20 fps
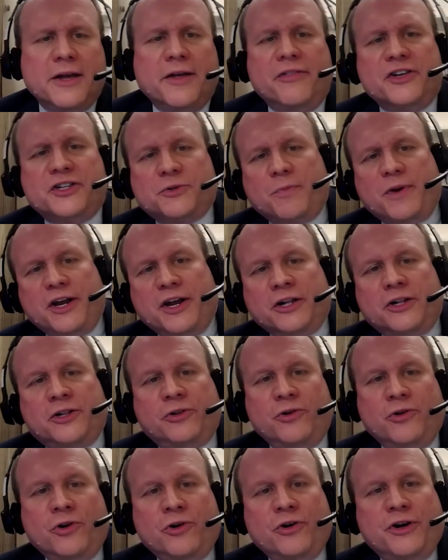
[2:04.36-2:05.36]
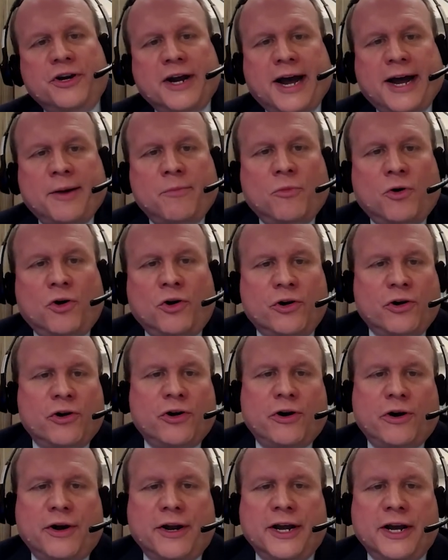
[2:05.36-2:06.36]
This may include
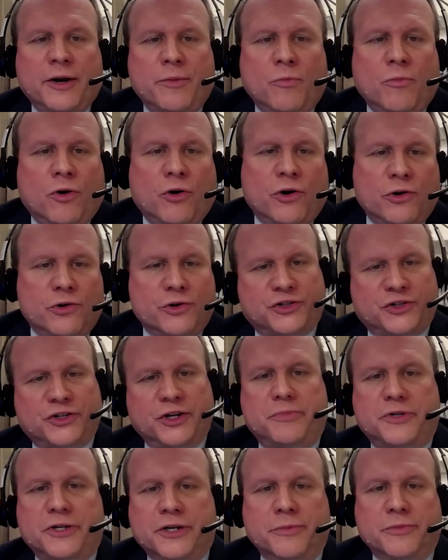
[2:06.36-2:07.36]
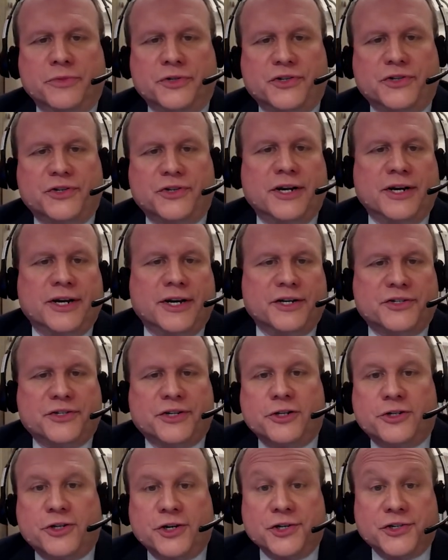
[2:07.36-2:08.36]
non-motor and motor symptoms,
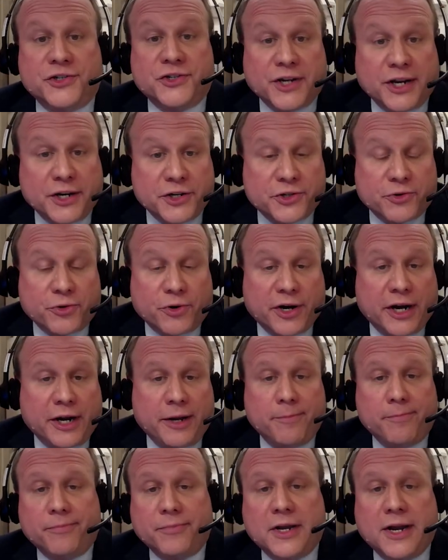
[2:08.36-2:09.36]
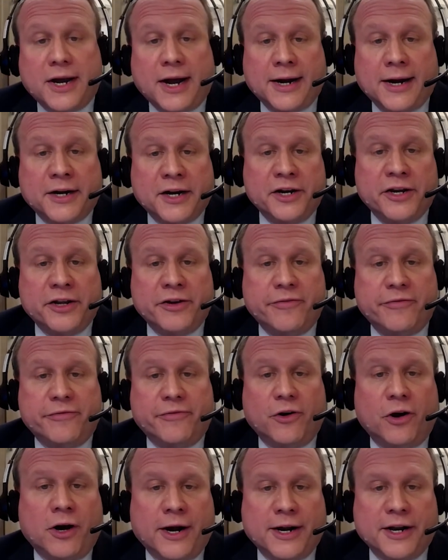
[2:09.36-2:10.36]
such as sensory, cognitive,
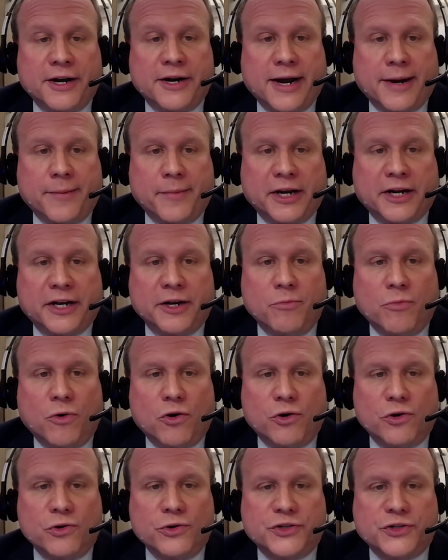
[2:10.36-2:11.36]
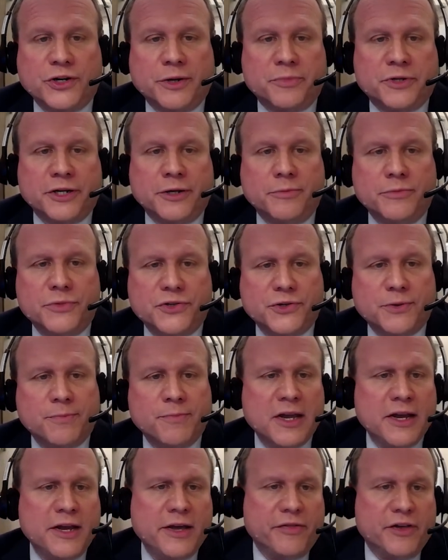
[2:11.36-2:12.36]
autonomic, and motor symptoms.
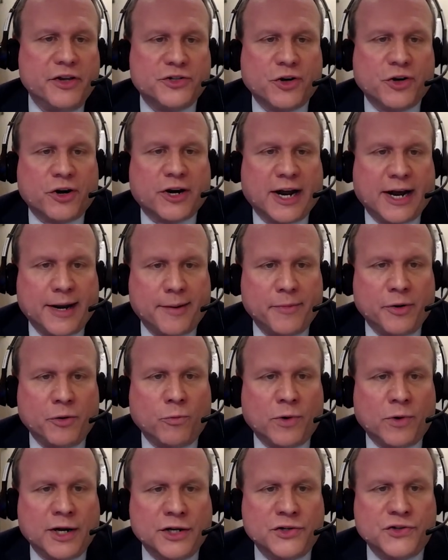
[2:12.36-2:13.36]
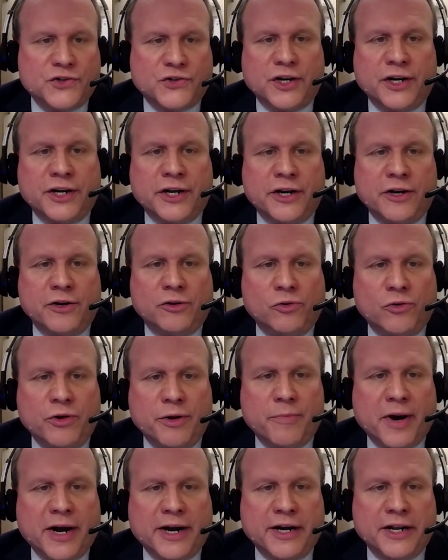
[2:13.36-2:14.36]
These are common ones in
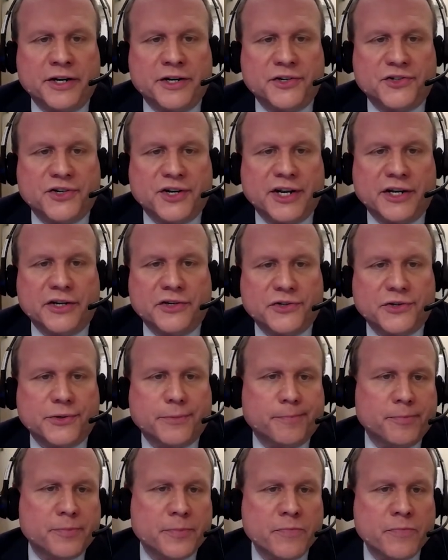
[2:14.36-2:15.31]
Lewy body disease.